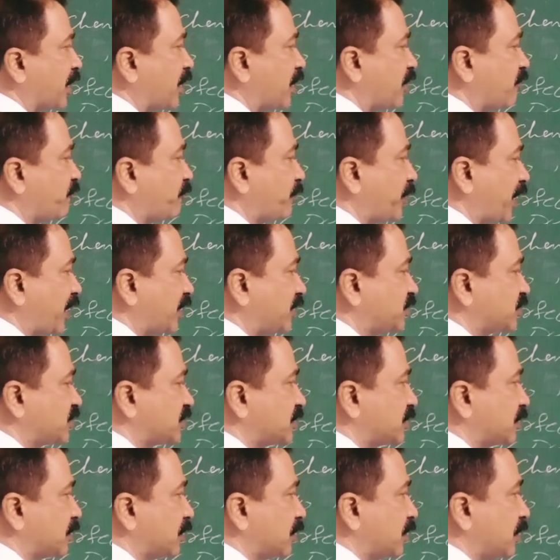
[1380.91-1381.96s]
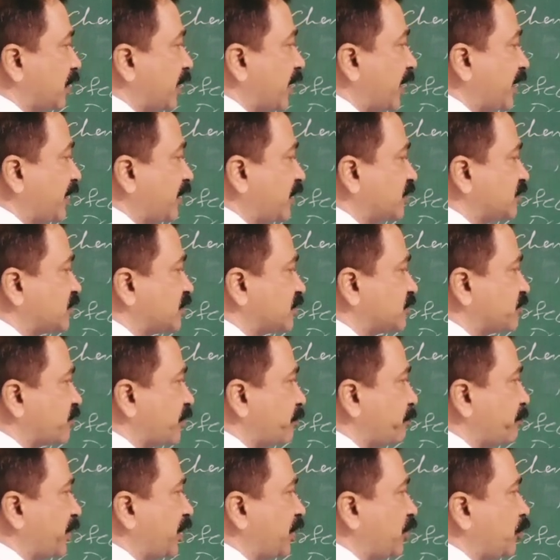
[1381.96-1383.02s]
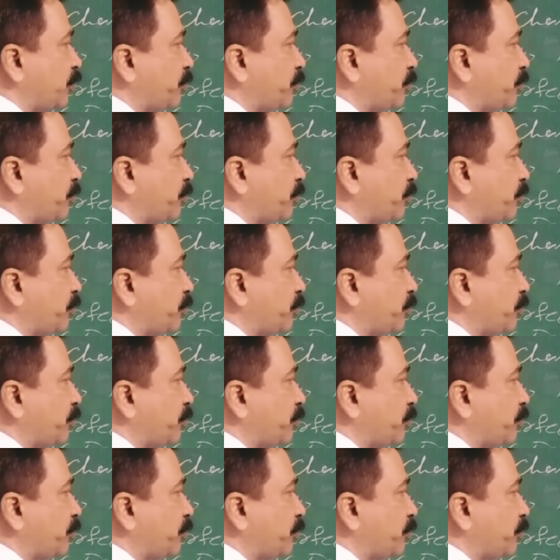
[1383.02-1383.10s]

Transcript: If price increases from P to